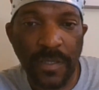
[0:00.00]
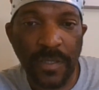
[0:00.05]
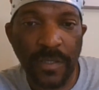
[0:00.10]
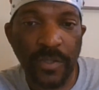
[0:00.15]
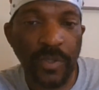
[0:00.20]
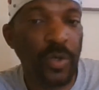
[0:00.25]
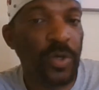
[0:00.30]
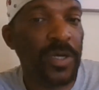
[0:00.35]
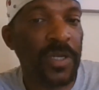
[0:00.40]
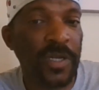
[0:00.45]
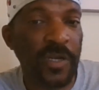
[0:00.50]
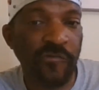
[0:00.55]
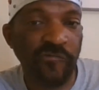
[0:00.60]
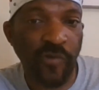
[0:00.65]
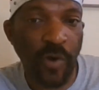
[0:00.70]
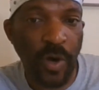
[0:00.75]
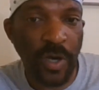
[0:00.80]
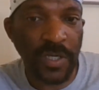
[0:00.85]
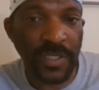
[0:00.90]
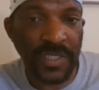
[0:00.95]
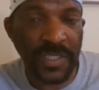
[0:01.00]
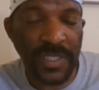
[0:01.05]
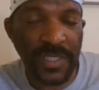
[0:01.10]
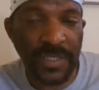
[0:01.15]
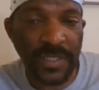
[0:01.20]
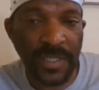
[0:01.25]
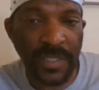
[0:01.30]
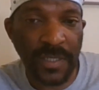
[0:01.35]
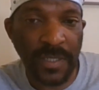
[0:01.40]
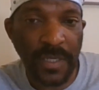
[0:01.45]
you're in the wrong
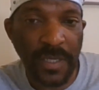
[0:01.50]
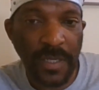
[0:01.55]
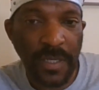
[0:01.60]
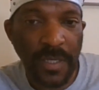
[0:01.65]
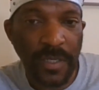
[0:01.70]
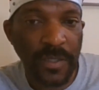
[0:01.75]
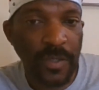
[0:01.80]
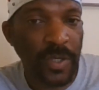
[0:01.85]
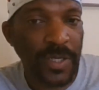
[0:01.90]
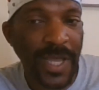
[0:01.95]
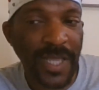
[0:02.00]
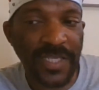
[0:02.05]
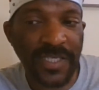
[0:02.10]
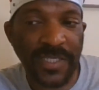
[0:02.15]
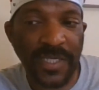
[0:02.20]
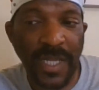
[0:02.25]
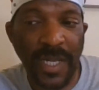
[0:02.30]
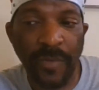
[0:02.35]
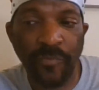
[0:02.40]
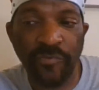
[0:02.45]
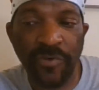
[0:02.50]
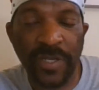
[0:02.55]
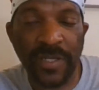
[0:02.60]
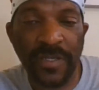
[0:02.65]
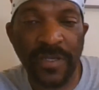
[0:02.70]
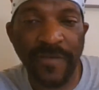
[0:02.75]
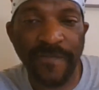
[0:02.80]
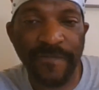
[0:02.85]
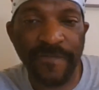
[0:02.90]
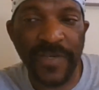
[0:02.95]
season. You're not
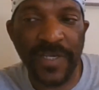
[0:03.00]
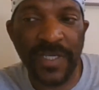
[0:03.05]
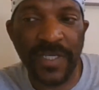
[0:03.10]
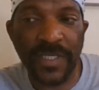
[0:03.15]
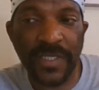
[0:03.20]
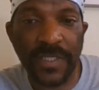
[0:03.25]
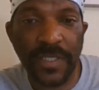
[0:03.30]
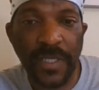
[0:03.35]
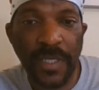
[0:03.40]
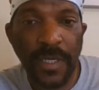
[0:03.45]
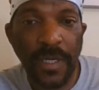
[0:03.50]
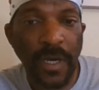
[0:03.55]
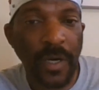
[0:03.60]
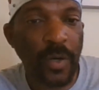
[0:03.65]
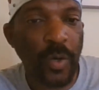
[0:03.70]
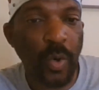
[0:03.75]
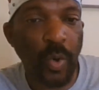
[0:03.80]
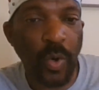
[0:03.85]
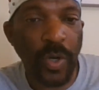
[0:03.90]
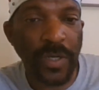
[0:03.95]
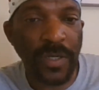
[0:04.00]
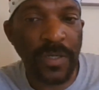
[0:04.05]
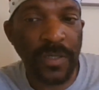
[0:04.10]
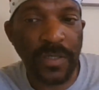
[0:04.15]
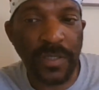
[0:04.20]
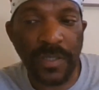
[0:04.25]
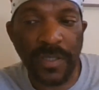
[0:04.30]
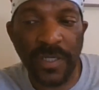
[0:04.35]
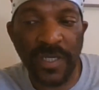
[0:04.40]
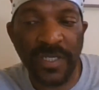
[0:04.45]
celebrating the feast
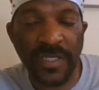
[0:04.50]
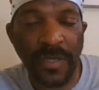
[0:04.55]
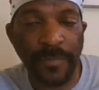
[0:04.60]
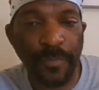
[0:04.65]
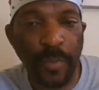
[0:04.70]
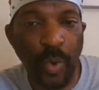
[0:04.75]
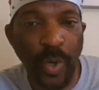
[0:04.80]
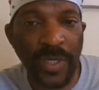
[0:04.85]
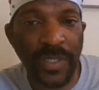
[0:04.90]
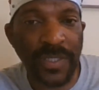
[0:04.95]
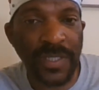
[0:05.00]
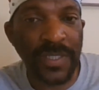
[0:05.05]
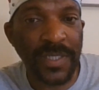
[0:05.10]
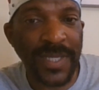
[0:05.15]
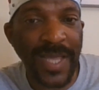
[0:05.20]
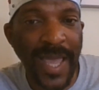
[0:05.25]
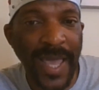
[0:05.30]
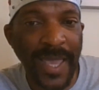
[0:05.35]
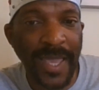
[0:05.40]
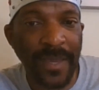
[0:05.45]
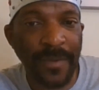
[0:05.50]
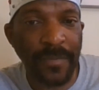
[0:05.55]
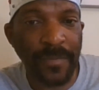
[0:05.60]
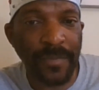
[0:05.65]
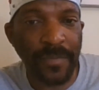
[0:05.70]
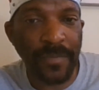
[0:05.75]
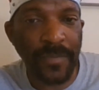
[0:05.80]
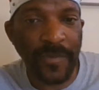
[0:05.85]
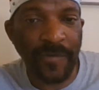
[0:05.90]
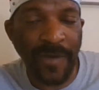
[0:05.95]
according to its appointed time,
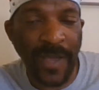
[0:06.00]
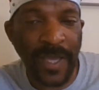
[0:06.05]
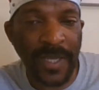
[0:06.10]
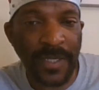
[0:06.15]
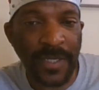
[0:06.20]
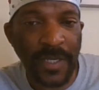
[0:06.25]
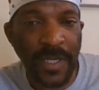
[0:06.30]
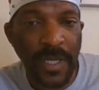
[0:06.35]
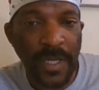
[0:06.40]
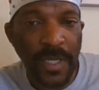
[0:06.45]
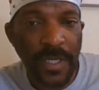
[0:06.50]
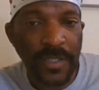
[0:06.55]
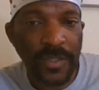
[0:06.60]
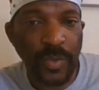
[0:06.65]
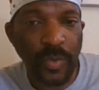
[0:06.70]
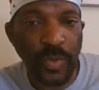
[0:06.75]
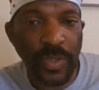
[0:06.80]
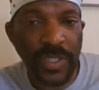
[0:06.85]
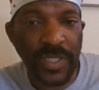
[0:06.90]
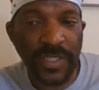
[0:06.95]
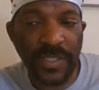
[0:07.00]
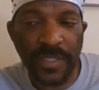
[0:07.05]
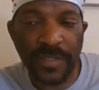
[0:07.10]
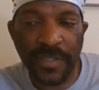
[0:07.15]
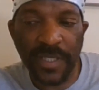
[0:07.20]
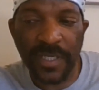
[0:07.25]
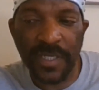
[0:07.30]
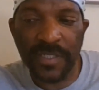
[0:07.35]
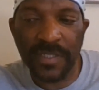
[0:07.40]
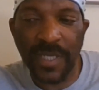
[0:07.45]
right? So these are
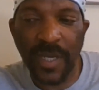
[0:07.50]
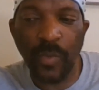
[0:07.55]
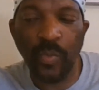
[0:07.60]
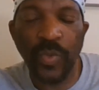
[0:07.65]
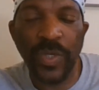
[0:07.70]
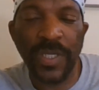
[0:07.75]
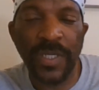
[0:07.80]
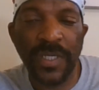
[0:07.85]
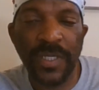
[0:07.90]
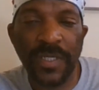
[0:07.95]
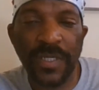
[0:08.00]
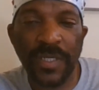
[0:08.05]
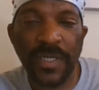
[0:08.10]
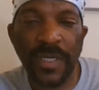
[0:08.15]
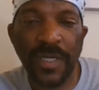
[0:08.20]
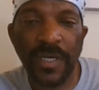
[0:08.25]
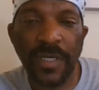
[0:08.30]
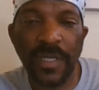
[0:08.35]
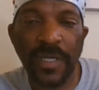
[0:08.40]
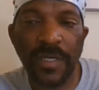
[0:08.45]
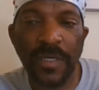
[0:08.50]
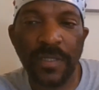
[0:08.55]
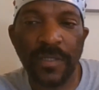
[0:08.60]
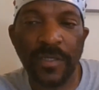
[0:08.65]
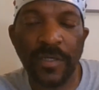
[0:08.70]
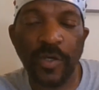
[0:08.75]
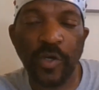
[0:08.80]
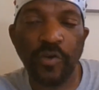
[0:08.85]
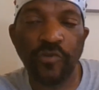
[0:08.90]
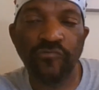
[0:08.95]
things that we need to
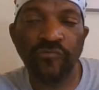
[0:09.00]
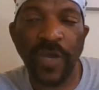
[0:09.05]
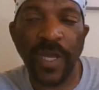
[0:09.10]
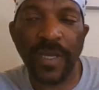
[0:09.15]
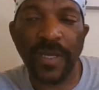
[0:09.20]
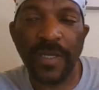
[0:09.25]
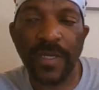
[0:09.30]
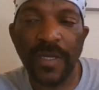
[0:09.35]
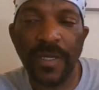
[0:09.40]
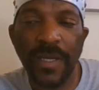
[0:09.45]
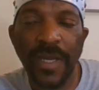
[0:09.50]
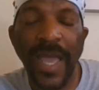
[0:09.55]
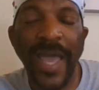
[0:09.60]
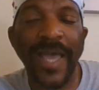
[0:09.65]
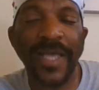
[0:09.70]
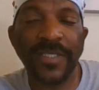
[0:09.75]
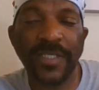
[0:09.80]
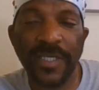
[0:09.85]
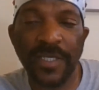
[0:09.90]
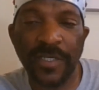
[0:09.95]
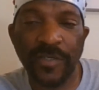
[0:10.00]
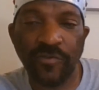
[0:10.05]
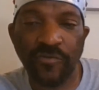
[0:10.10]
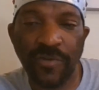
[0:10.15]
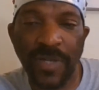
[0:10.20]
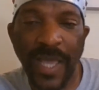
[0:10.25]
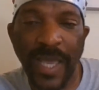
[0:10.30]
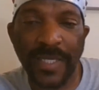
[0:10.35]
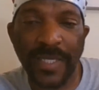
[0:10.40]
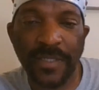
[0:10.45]
correct as
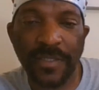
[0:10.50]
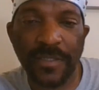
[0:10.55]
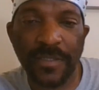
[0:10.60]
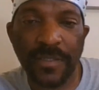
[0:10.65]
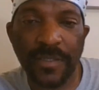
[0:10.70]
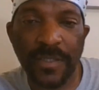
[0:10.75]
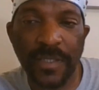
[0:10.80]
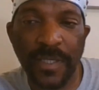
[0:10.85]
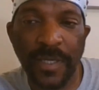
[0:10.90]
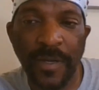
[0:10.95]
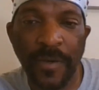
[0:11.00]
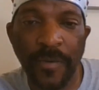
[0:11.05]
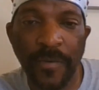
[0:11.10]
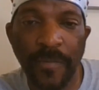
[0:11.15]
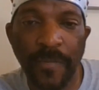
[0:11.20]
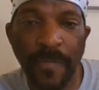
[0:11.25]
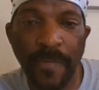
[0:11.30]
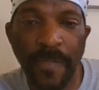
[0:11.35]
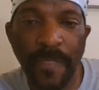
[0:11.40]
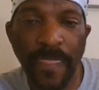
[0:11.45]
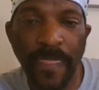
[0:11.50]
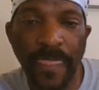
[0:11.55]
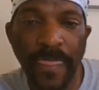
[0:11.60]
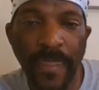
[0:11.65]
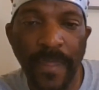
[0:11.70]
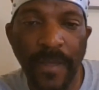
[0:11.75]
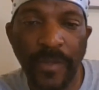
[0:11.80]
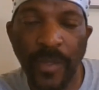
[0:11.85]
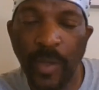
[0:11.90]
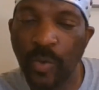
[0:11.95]
Israelites.
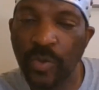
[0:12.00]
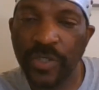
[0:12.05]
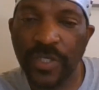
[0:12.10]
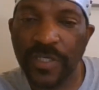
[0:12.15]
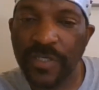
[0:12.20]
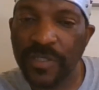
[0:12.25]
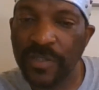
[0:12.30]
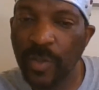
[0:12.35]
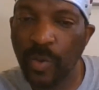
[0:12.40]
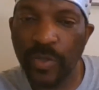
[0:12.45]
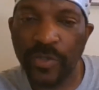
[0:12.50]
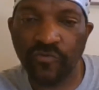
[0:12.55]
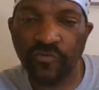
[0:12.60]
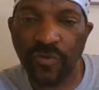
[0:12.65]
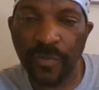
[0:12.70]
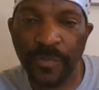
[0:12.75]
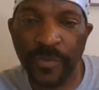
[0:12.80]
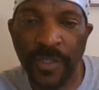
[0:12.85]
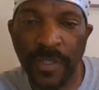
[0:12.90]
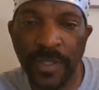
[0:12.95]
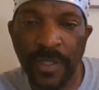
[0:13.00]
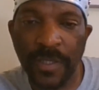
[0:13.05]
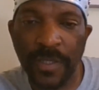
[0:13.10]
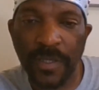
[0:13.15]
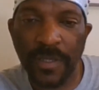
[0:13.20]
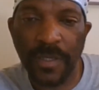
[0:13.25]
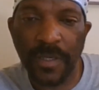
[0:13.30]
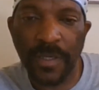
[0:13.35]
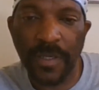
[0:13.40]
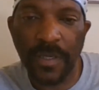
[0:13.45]
Don't just know scripture,
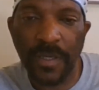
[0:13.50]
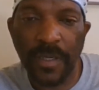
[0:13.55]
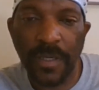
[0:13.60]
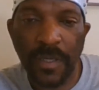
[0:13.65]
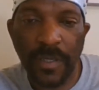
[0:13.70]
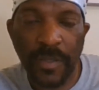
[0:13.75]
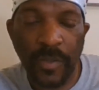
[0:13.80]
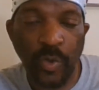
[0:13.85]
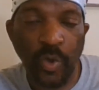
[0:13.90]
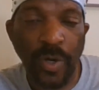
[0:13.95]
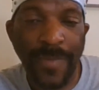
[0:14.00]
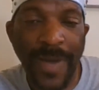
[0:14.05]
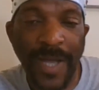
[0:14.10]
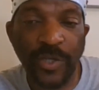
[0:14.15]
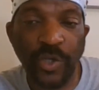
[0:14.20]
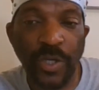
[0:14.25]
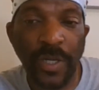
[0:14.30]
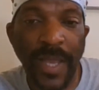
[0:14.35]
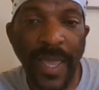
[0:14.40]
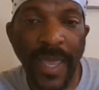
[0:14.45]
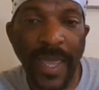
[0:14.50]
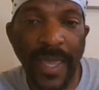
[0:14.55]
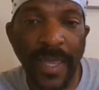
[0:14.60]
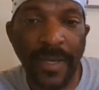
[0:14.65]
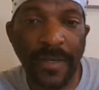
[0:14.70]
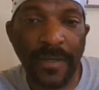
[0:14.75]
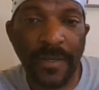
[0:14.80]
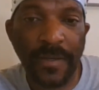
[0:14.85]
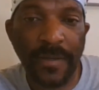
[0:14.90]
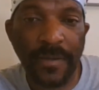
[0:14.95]
know about your land,